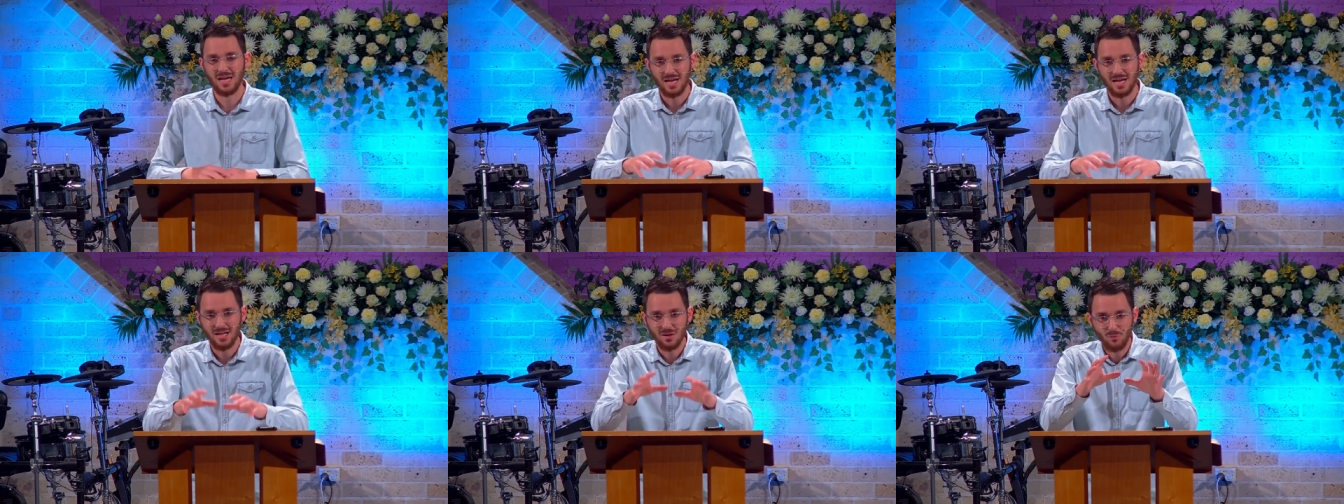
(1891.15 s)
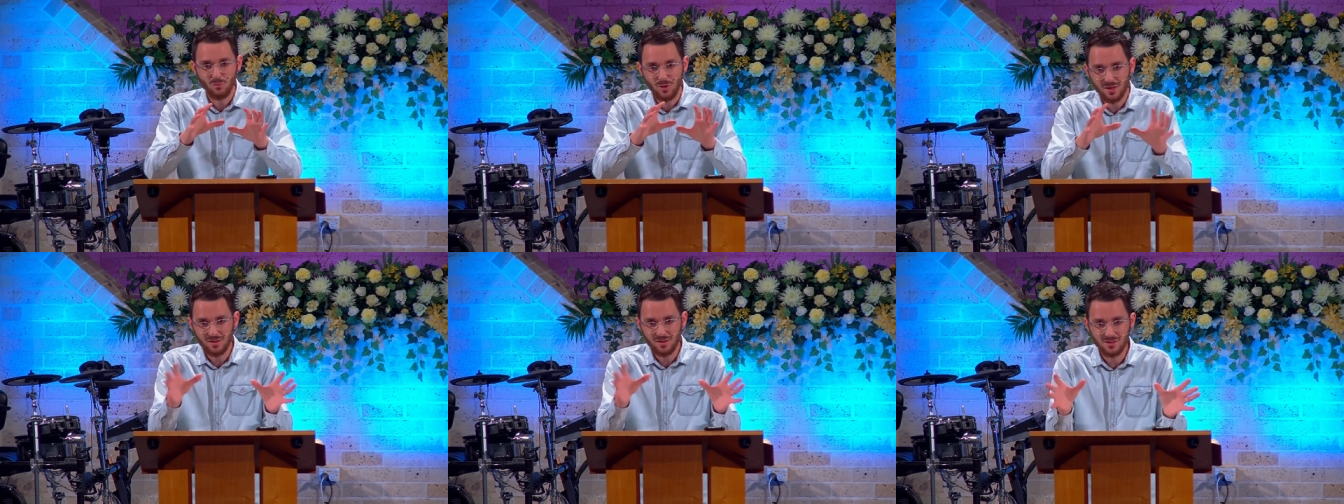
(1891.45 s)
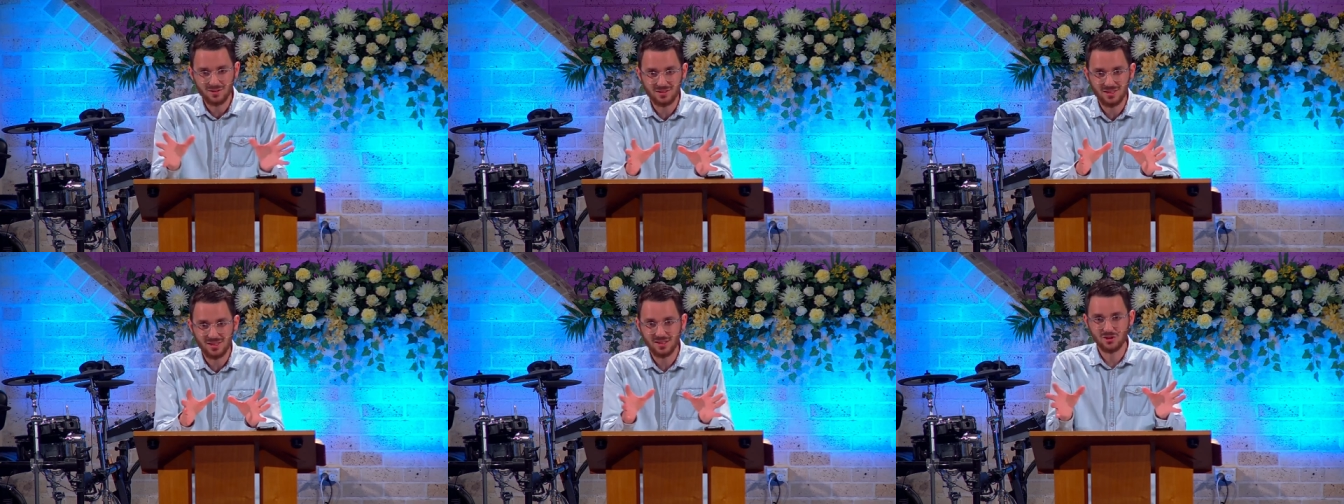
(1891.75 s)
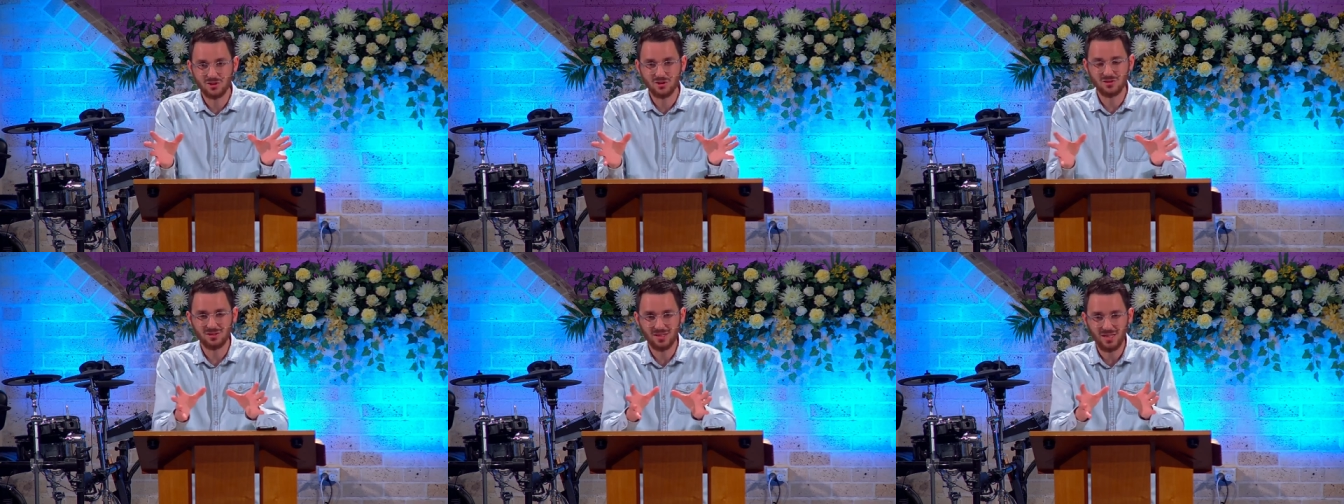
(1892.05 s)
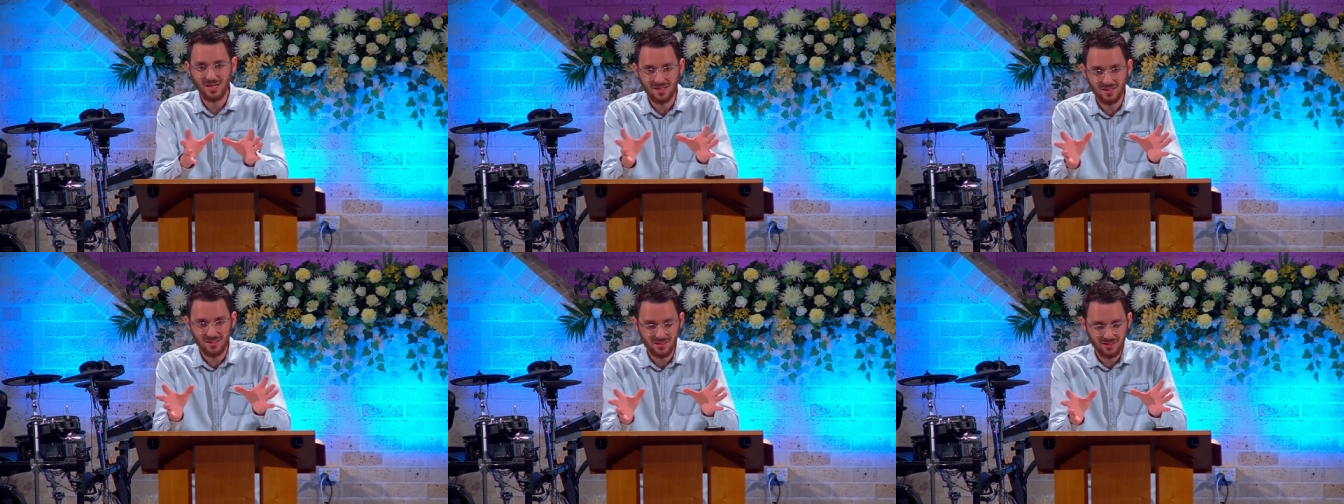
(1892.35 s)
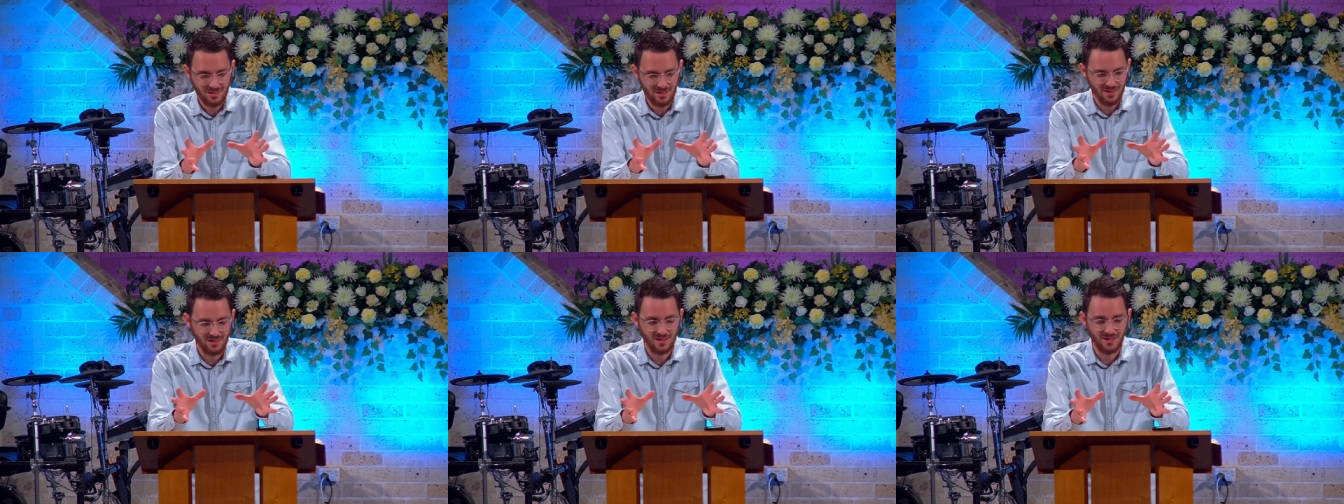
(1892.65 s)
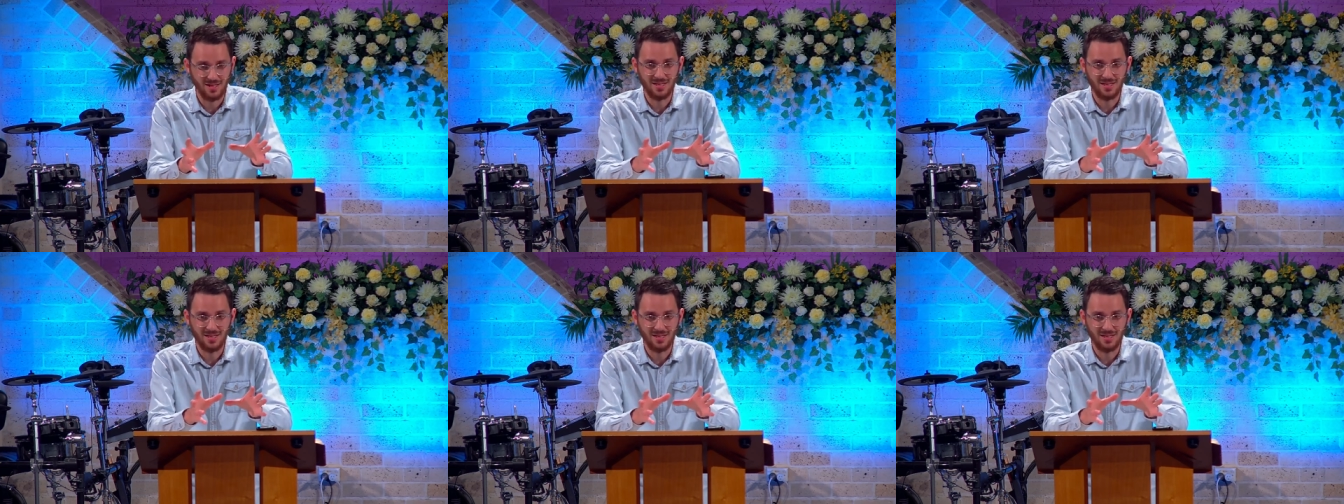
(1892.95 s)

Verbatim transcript: And in one of the sections, they had an uh,